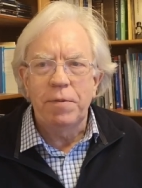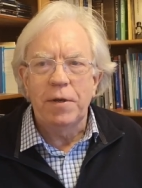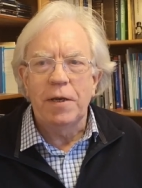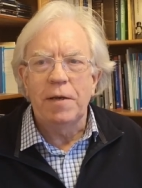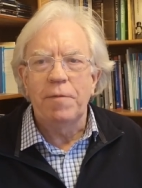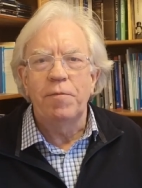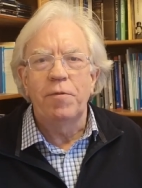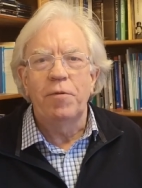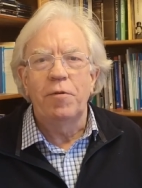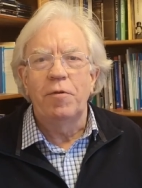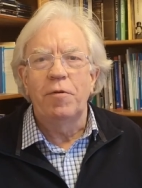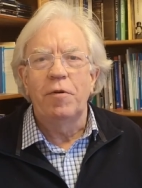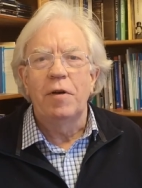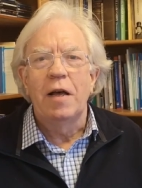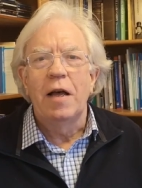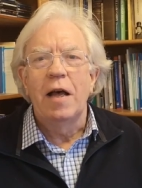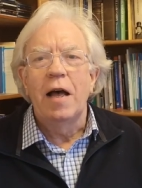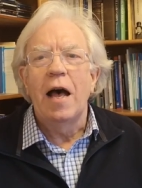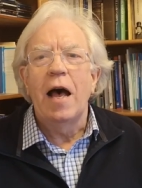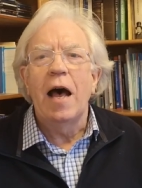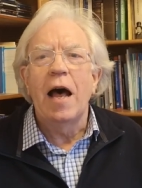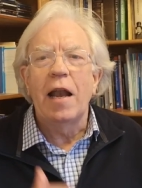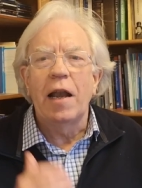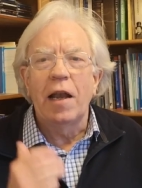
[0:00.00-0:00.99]
people,
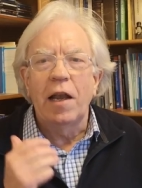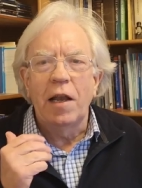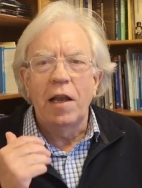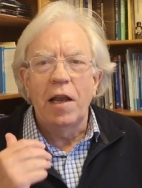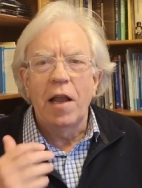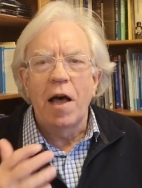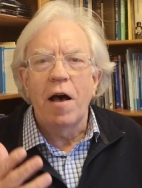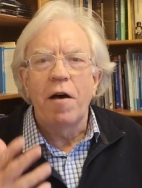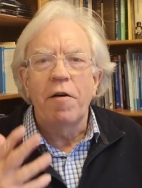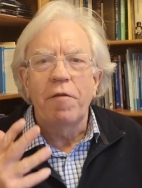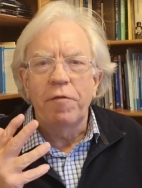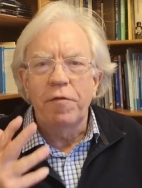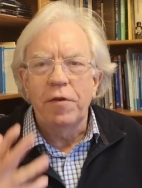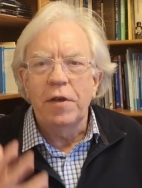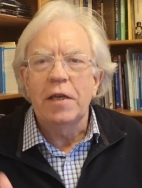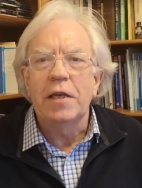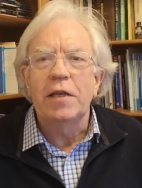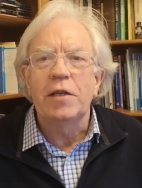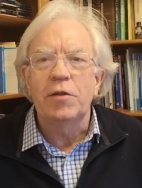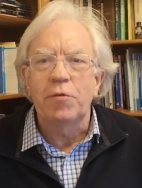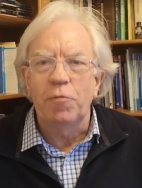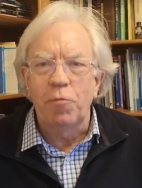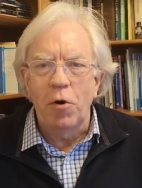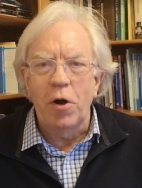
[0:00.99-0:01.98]
and love
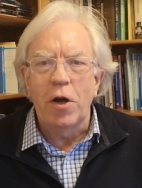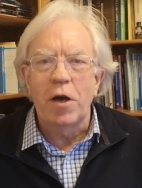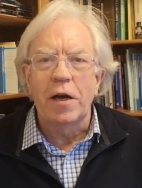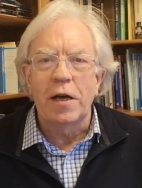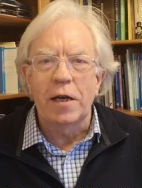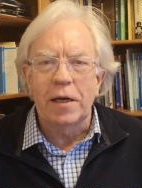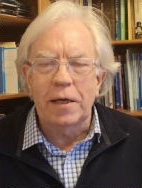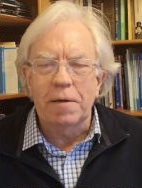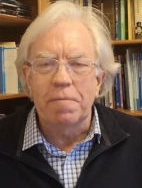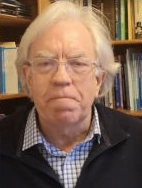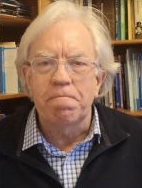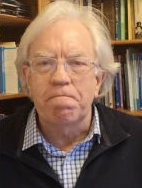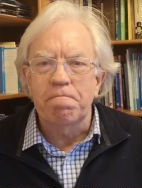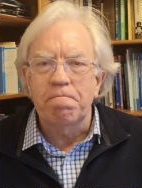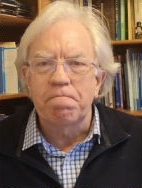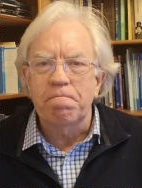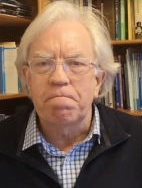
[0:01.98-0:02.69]
His work.